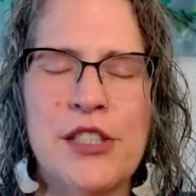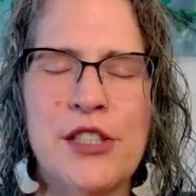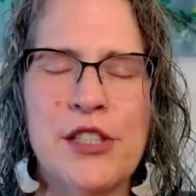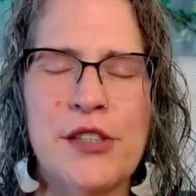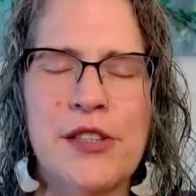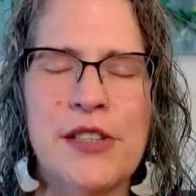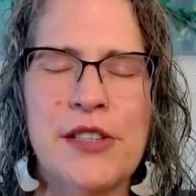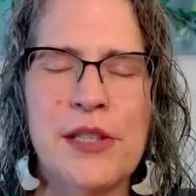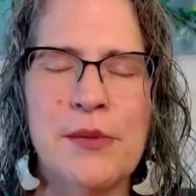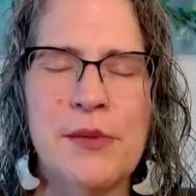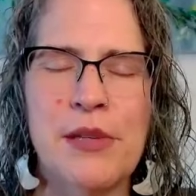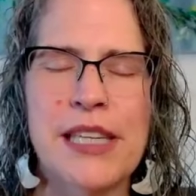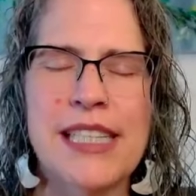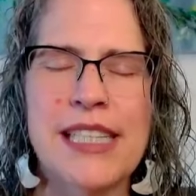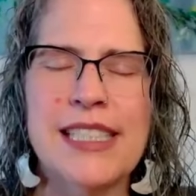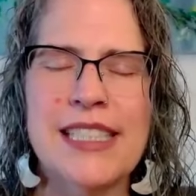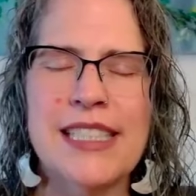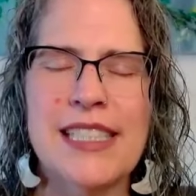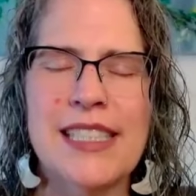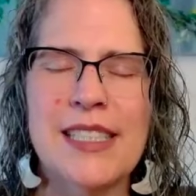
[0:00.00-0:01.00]
pressure in the
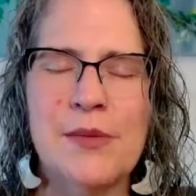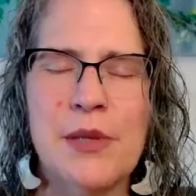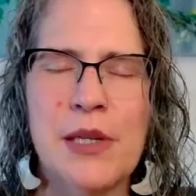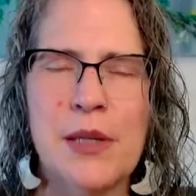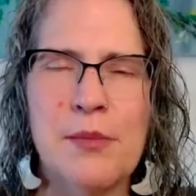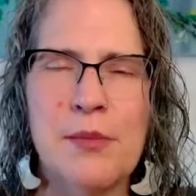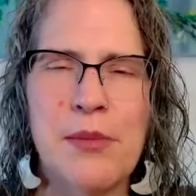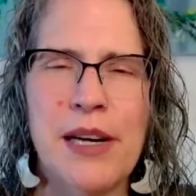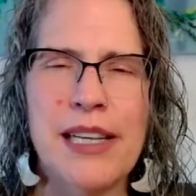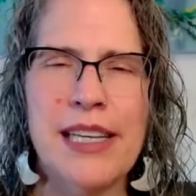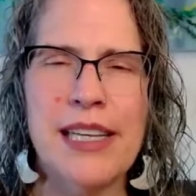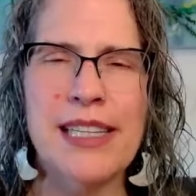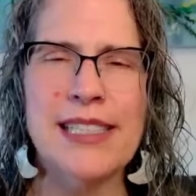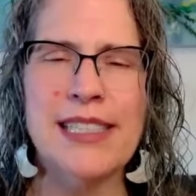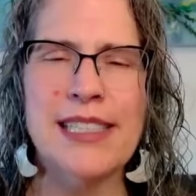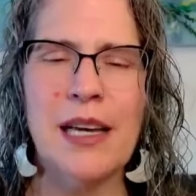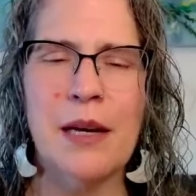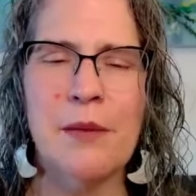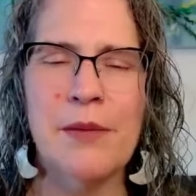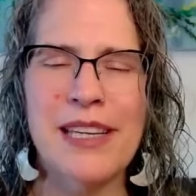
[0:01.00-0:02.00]
places where your body
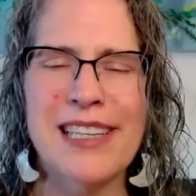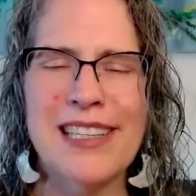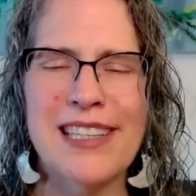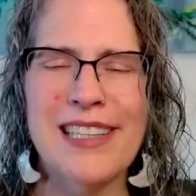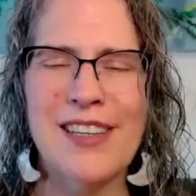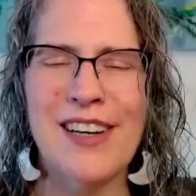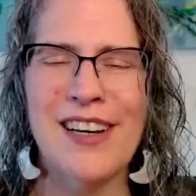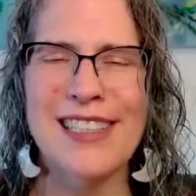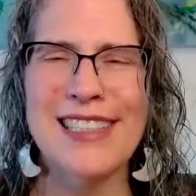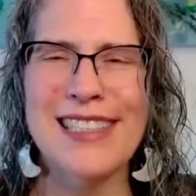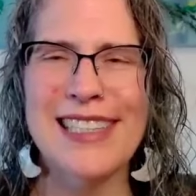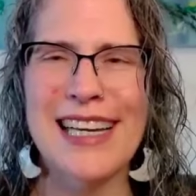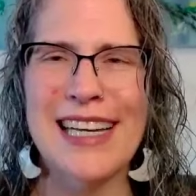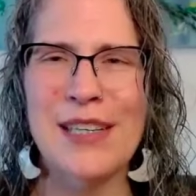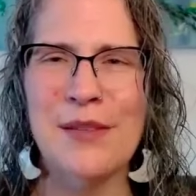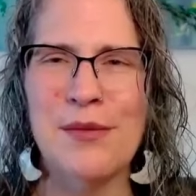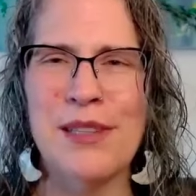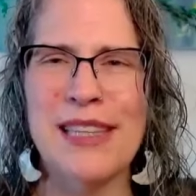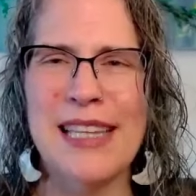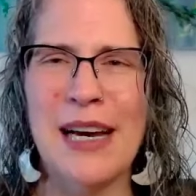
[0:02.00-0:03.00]
is coming into
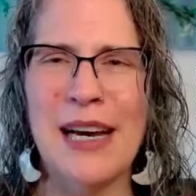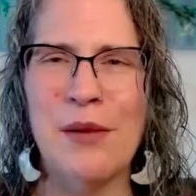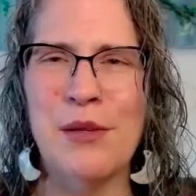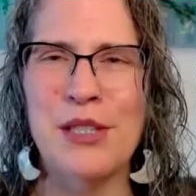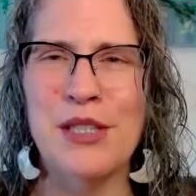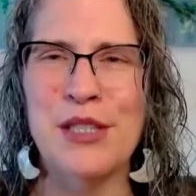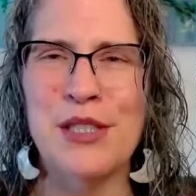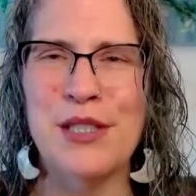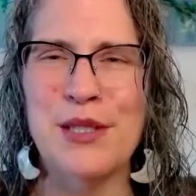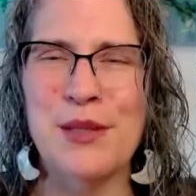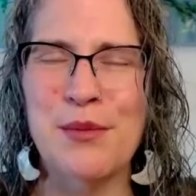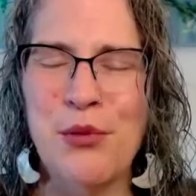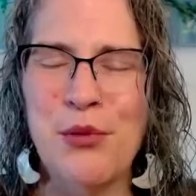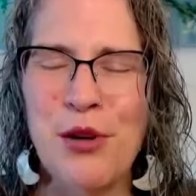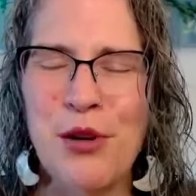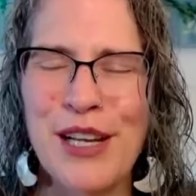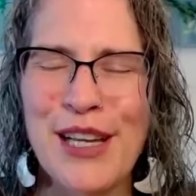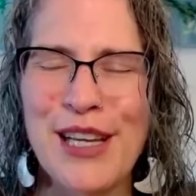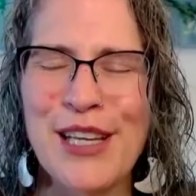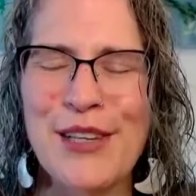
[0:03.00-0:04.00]
contact with that which is
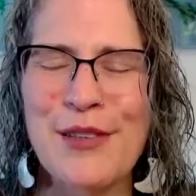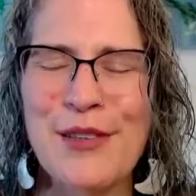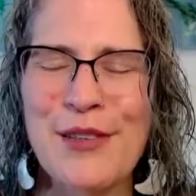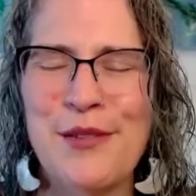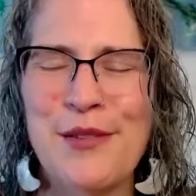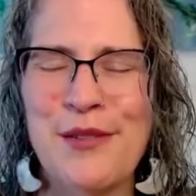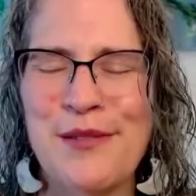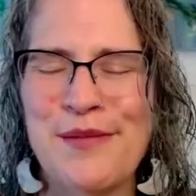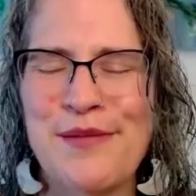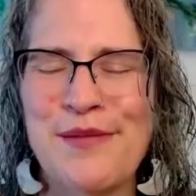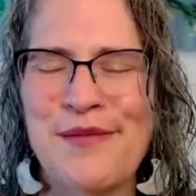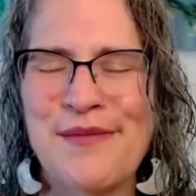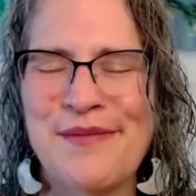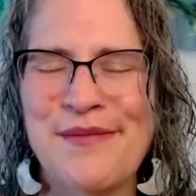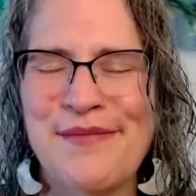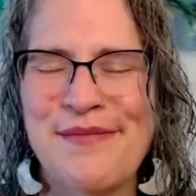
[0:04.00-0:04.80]
supporting you.